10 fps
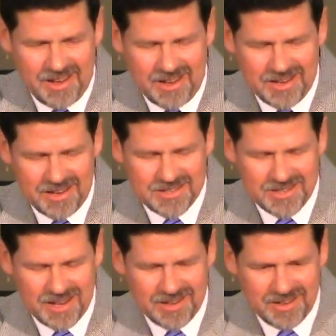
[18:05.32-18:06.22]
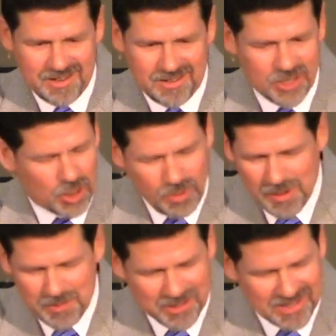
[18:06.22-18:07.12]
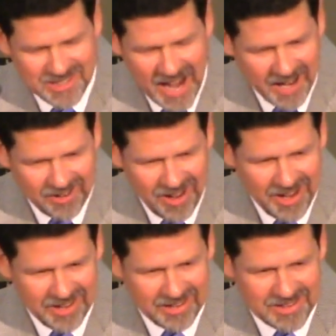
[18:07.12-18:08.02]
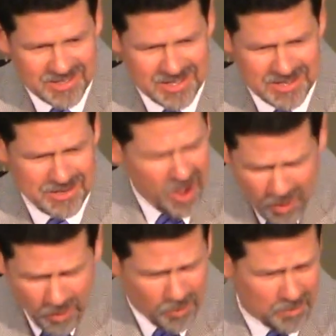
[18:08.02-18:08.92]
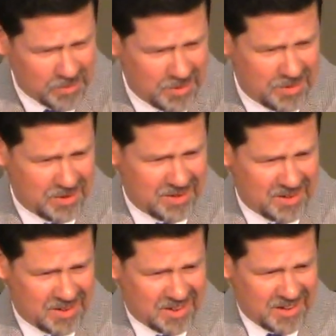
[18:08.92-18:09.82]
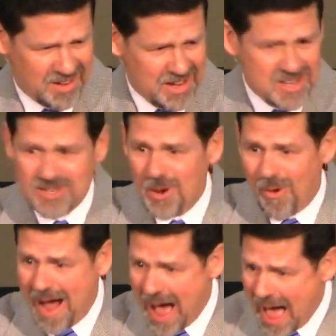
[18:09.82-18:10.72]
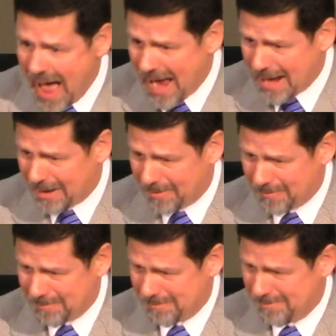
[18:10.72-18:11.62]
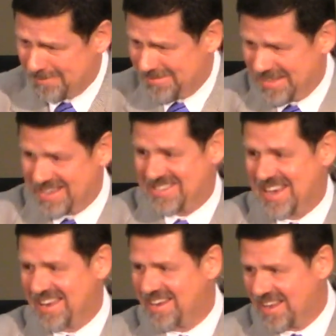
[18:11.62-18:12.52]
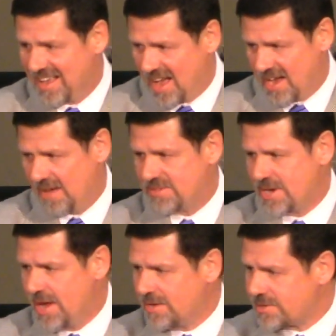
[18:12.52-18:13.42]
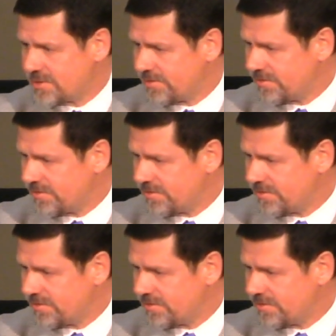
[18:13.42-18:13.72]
He said, you don't want me to put the tire on? I said, no. He said, why? I said, I have sons.